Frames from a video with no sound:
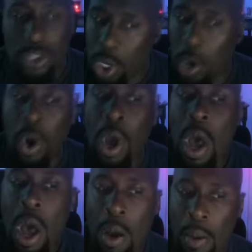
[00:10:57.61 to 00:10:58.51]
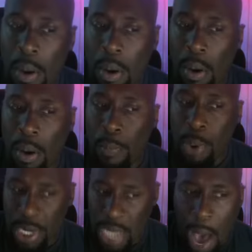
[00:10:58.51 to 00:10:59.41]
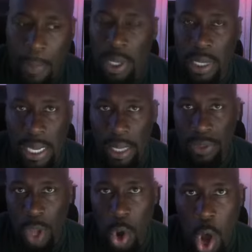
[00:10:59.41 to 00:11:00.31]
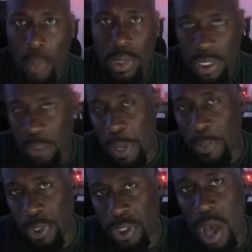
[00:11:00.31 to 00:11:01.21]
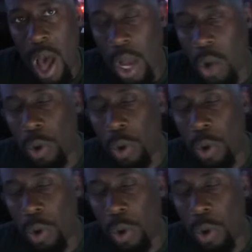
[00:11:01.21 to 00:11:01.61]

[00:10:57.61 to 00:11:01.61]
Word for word: So predominantly, the homeless people in Chicago are